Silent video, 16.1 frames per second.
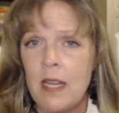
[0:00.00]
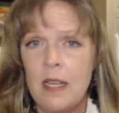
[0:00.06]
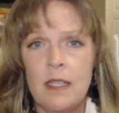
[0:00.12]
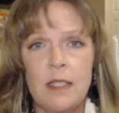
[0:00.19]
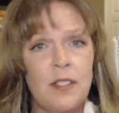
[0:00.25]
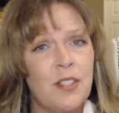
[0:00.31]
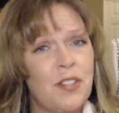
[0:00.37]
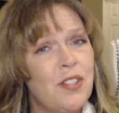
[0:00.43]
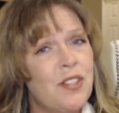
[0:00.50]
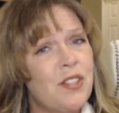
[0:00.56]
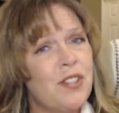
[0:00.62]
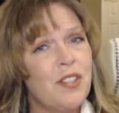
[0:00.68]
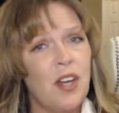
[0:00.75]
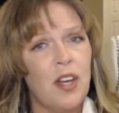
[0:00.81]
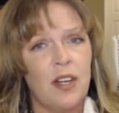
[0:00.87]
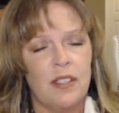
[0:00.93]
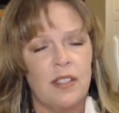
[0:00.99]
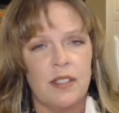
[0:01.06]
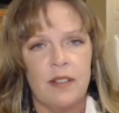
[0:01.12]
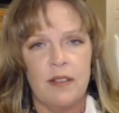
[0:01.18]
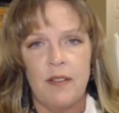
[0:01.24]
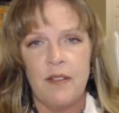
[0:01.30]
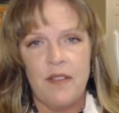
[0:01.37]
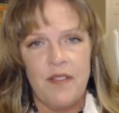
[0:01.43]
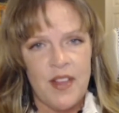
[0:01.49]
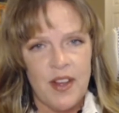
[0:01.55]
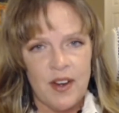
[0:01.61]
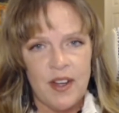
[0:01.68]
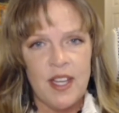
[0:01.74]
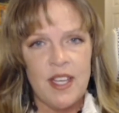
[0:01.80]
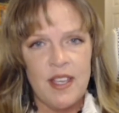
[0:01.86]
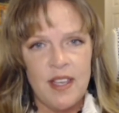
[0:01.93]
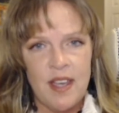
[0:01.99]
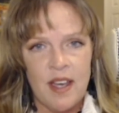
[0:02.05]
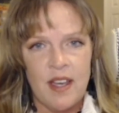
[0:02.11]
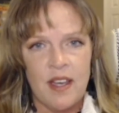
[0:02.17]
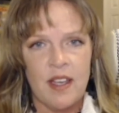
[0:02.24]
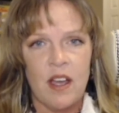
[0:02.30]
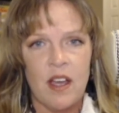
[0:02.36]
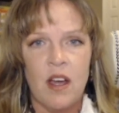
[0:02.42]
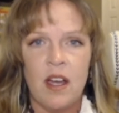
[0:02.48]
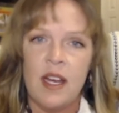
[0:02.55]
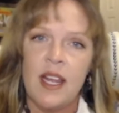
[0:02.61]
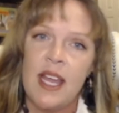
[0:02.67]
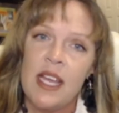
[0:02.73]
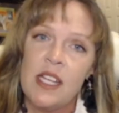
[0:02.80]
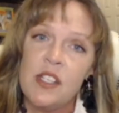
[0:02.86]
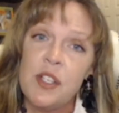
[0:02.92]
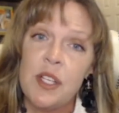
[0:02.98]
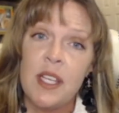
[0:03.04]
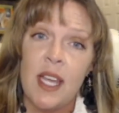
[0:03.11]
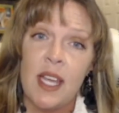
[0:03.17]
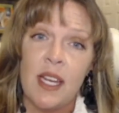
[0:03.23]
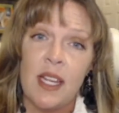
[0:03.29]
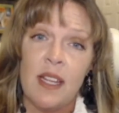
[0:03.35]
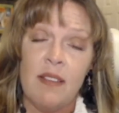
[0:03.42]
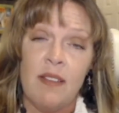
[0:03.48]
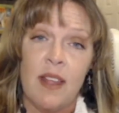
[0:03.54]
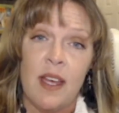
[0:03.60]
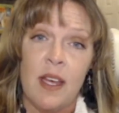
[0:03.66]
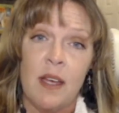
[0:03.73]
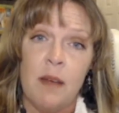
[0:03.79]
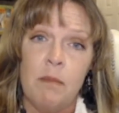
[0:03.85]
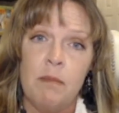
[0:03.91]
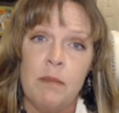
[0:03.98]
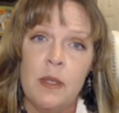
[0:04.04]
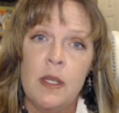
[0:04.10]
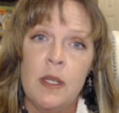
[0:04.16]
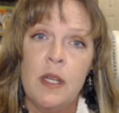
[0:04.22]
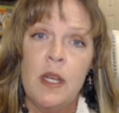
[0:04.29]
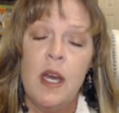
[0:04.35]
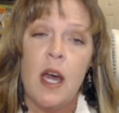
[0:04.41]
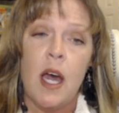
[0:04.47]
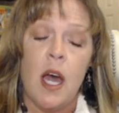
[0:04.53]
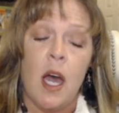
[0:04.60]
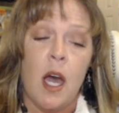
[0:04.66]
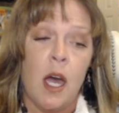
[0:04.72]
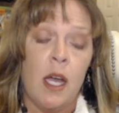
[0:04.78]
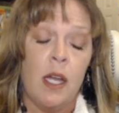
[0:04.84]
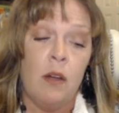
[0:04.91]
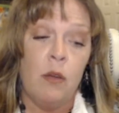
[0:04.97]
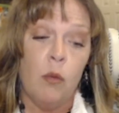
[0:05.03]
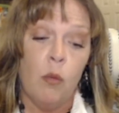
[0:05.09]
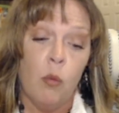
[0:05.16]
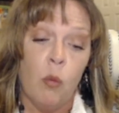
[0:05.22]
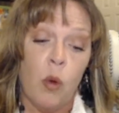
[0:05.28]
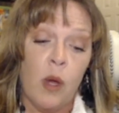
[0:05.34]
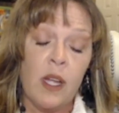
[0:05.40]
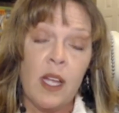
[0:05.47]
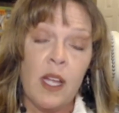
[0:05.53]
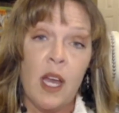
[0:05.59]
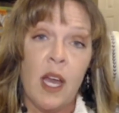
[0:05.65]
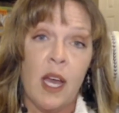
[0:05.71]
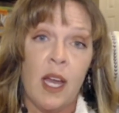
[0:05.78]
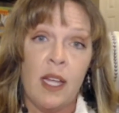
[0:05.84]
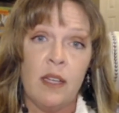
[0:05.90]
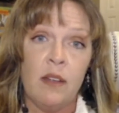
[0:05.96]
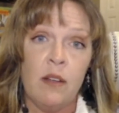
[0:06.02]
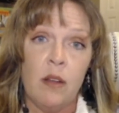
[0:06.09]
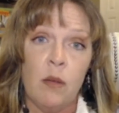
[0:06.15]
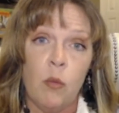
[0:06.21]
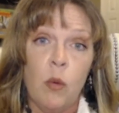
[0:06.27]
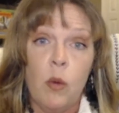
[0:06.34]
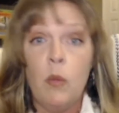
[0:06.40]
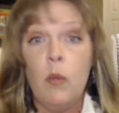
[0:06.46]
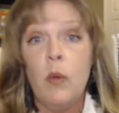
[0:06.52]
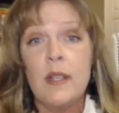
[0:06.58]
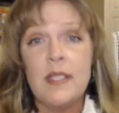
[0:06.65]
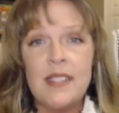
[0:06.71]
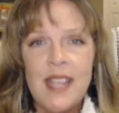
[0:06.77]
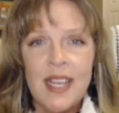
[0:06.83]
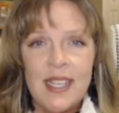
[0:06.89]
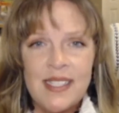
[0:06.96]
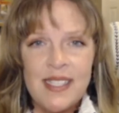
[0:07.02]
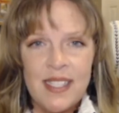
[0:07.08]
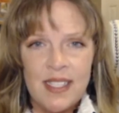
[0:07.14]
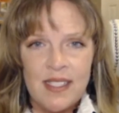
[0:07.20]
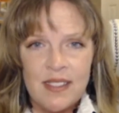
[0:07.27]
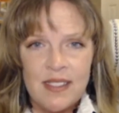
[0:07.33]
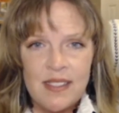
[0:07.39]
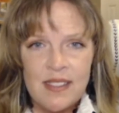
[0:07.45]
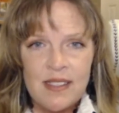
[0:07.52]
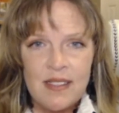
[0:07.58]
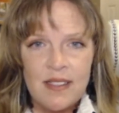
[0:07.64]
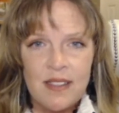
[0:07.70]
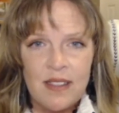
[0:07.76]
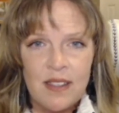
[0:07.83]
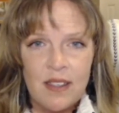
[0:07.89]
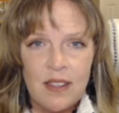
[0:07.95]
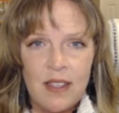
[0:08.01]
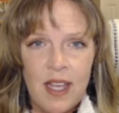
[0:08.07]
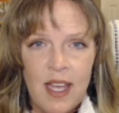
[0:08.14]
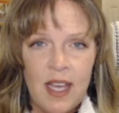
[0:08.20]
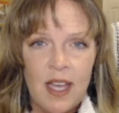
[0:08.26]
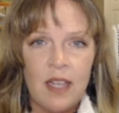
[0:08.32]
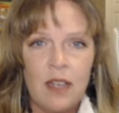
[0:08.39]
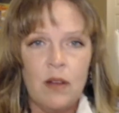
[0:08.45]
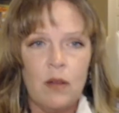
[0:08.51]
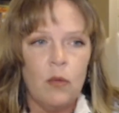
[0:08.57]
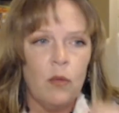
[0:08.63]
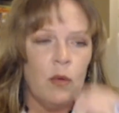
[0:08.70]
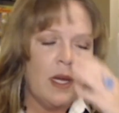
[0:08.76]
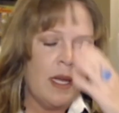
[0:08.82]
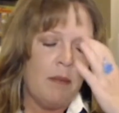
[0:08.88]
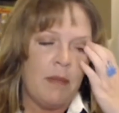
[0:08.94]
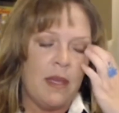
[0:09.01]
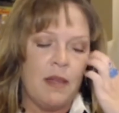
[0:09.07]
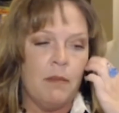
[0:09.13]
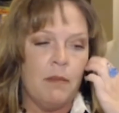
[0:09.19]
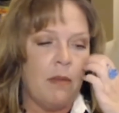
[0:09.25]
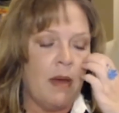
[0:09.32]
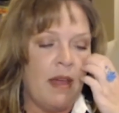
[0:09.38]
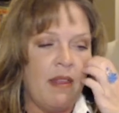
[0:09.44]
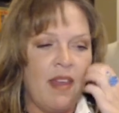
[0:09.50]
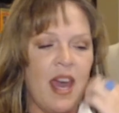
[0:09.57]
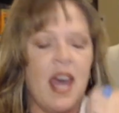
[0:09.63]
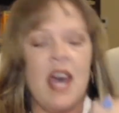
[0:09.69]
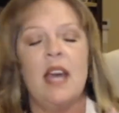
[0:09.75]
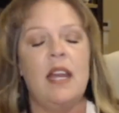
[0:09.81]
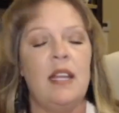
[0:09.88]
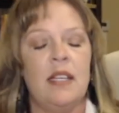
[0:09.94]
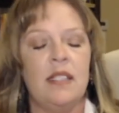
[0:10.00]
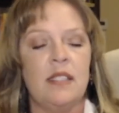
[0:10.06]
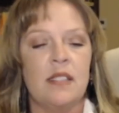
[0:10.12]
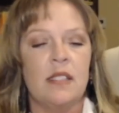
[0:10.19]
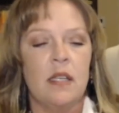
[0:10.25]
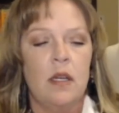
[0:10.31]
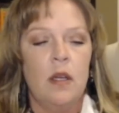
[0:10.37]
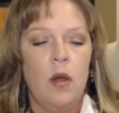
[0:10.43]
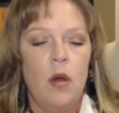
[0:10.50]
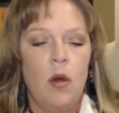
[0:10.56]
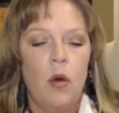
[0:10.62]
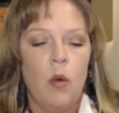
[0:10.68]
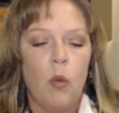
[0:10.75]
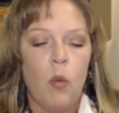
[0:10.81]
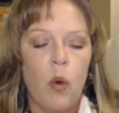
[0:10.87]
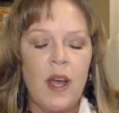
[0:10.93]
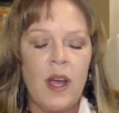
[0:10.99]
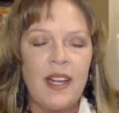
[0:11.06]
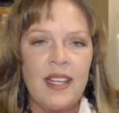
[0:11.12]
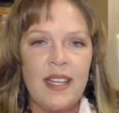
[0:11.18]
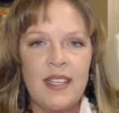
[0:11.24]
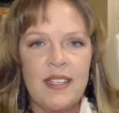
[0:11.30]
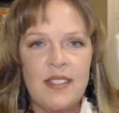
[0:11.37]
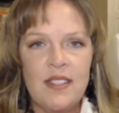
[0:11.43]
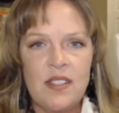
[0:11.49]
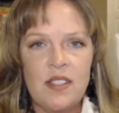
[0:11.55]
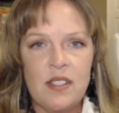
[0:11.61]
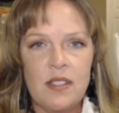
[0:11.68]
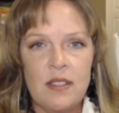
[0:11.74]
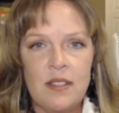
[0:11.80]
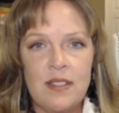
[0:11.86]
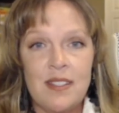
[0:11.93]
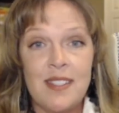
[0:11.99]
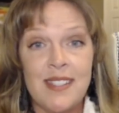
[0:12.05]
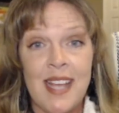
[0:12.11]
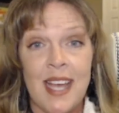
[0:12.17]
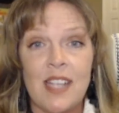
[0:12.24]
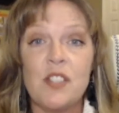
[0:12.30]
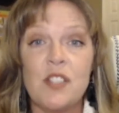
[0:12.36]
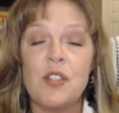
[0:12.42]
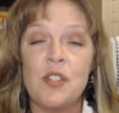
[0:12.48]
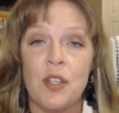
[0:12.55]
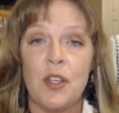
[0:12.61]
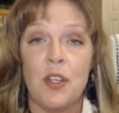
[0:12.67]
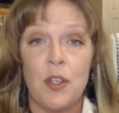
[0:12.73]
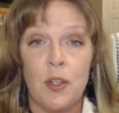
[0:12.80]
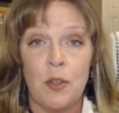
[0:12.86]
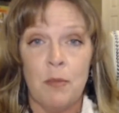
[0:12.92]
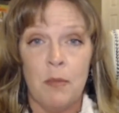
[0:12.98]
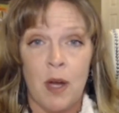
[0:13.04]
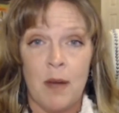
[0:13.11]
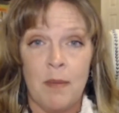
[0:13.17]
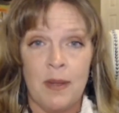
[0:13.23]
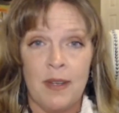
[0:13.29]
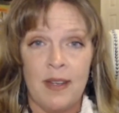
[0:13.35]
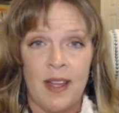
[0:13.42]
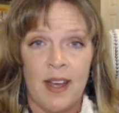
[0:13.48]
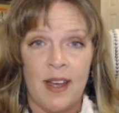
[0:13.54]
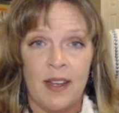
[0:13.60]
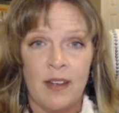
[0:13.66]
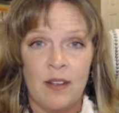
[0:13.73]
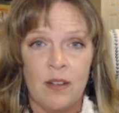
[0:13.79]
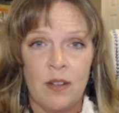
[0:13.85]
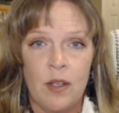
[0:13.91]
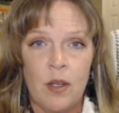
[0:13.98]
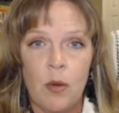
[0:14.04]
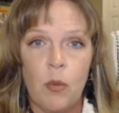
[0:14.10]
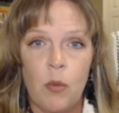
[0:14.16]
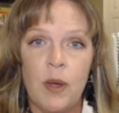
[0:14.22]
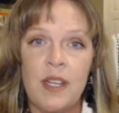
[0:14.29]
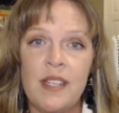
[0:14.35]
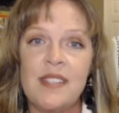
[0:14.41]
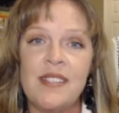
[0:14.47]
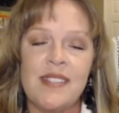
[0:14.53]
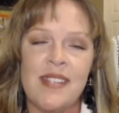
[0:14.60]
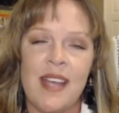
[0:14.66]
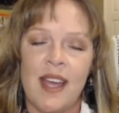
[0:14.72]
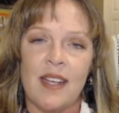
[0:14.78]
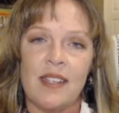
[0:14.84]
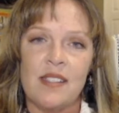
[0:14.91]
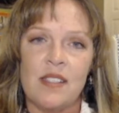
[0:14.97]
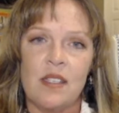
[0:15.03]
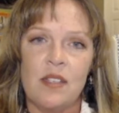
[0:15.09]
to start very young on educating them on what sex is. And what I mean by that is, what is sex to you, mom and dad? What is sex